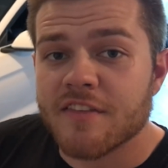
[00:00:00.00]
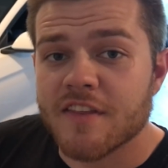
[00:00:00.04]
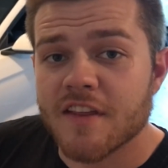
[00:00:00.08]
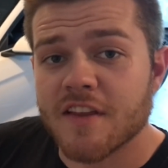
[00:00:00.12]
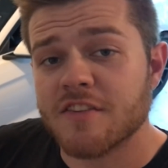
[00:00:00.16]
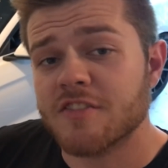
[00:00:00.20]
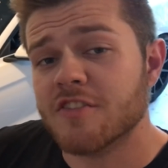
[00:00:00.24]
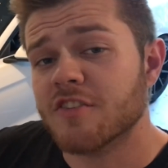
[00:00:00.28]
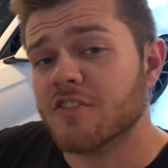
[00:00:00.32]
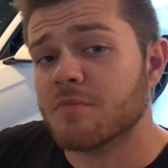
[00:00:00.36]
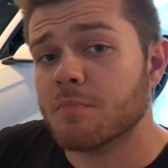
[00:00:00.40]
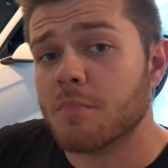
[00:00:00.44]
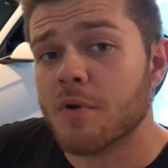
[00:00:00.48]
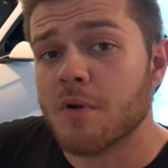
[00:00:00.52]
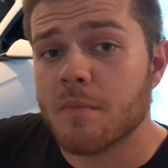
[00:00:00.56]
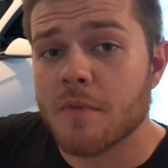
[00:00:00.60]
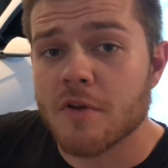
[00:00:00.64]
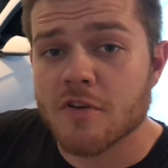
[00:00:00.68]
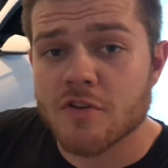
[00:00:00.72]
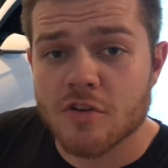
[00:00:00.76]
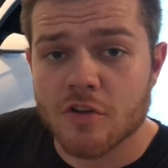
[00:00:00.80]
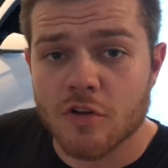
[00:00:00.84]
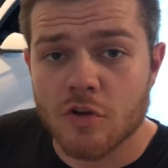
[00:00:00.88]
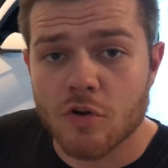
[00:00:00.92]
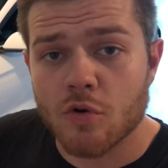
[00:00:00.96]
That's just pretty
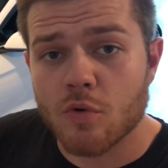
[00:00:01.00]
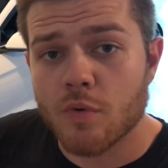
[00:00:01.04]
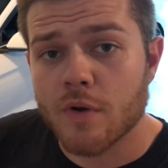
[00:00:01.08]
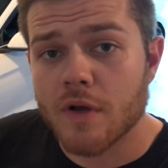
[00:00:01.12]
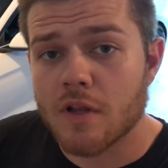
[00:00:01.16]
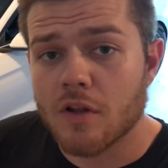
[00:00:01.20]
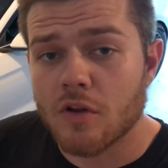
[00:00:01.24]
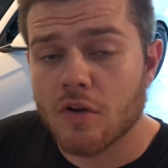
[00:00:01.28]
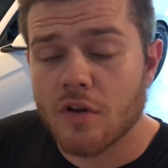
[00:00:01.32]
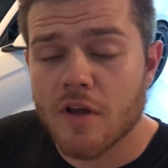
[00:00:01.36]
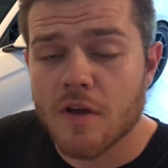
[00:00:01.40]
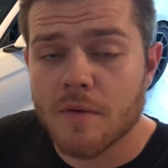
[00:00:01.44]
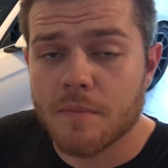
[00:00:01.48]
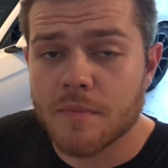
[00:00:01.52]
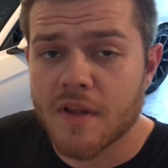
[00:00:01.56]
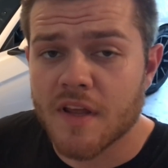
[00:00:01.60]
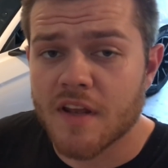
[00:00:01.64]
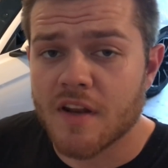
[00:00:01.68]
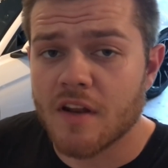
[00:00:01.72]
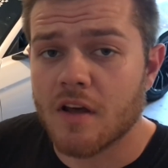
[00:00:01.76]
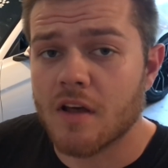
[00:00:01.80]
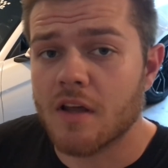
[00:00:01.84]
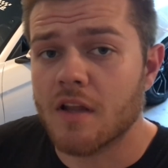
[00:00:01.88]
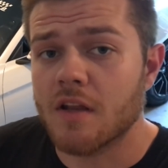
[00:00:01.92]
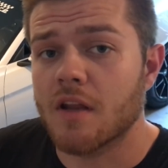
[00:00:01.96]
much a little quick little
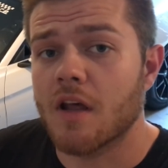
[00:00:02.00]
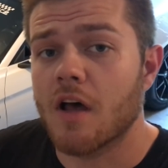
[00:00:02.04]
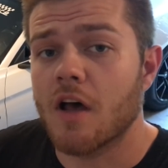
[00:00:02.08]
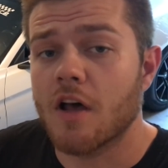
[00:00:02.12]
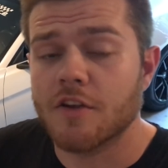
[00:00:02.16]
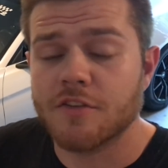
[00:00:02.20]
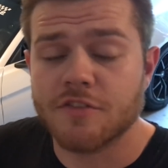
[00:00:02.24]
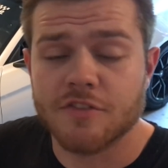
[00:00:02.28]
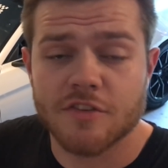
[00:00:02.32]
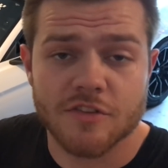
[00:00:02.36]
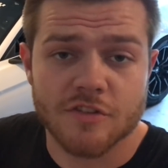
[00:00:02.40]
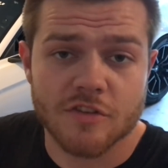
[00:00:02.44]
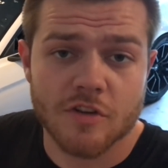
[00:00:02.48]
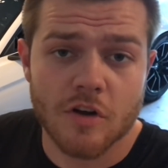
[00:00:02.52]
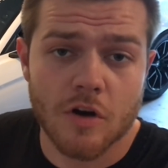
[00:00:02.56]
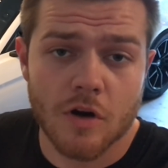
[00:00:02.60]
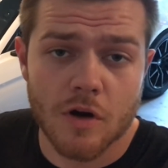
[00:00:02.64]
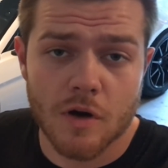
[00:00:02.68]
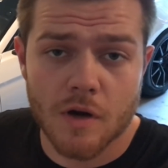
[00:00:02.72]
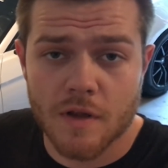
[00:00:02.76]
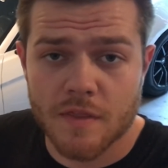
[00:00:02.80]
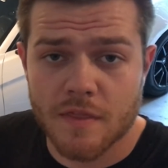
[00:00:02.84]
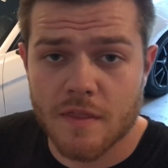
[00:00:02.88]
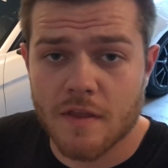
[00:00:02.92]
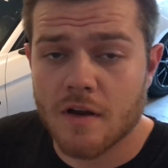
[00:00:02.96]
update on Austin's
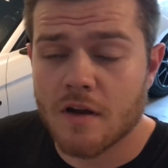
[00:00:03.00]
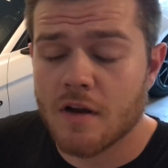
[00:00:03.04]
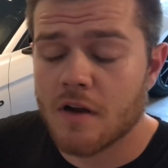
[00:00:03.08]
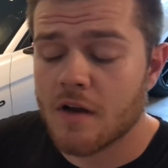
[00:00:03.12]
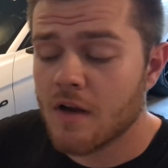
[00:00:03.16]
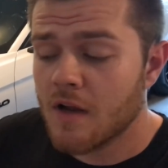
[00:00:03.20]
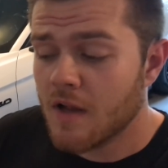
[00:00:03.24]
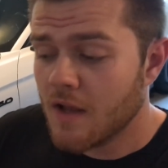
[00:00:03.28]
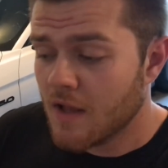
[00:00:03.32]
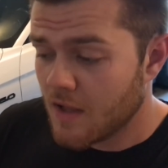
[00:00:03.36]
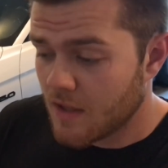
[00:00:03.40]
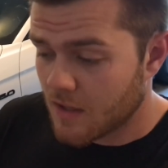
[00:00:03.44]
car right there.